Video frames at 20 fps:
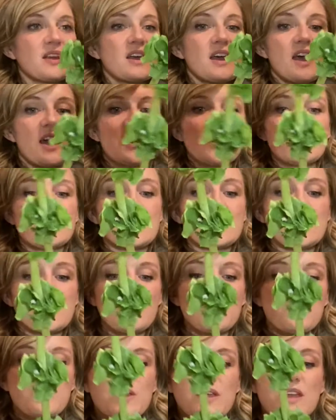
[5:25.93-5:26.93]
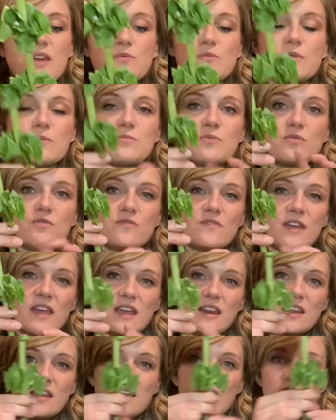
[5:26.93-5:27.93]
Again, we can remove
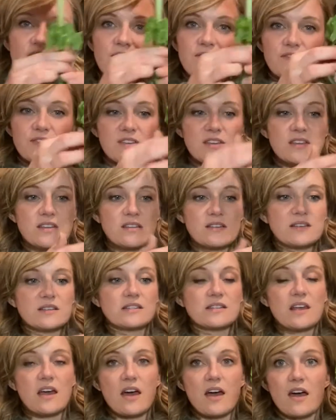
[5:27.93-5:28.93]
any of these